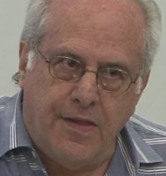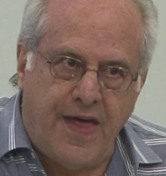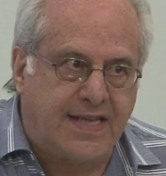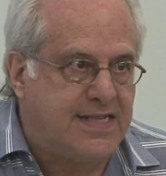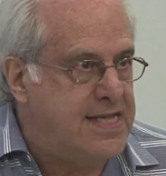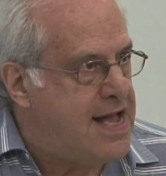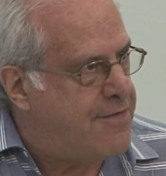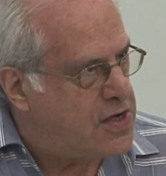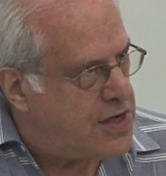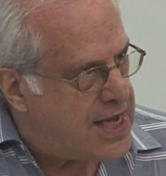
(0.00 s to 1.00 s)
That's
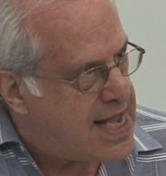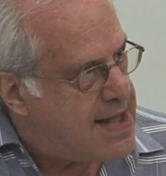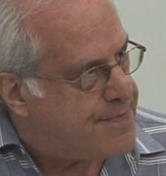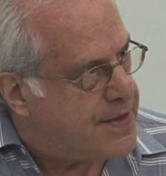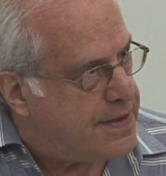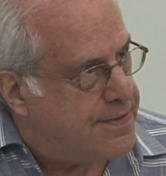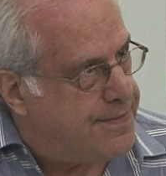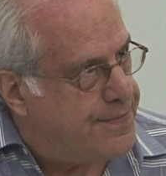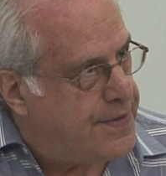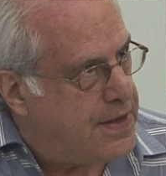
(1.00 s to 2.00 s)
never going to happen.
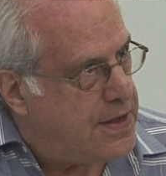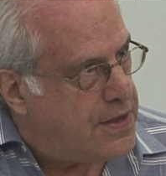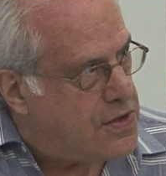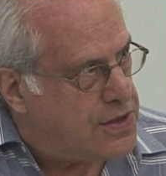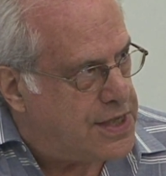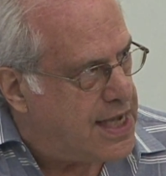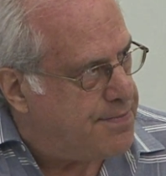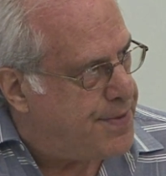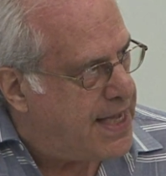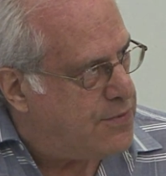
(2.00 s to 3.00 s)
You're going to
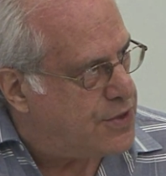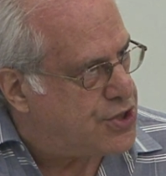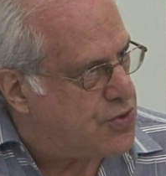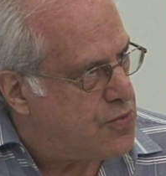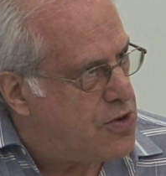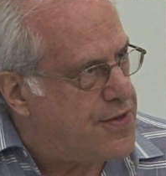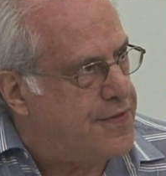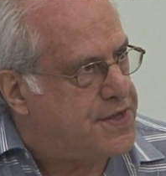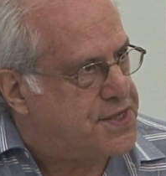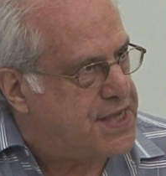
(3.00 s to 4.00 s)
get paid what you're worth on
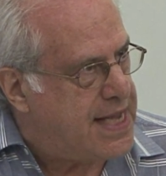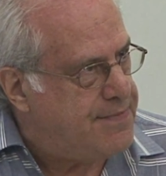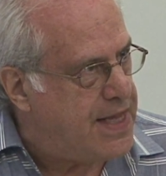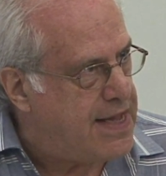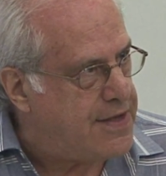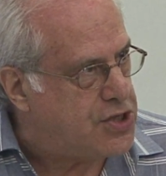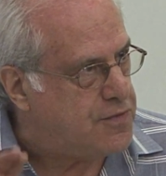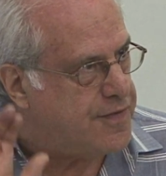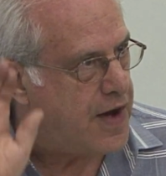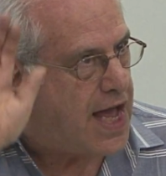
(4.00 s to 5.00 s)
the same day that you
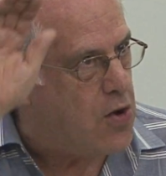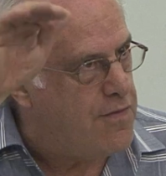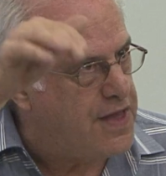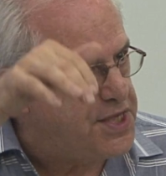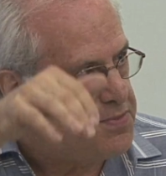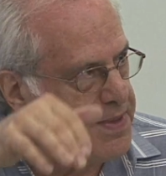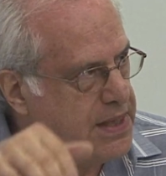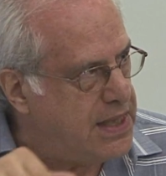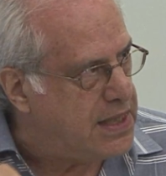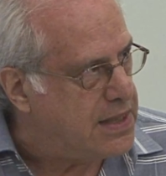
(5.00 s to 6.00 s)
fly over this
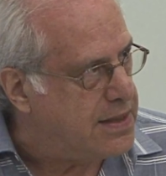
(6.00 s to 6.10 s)
building.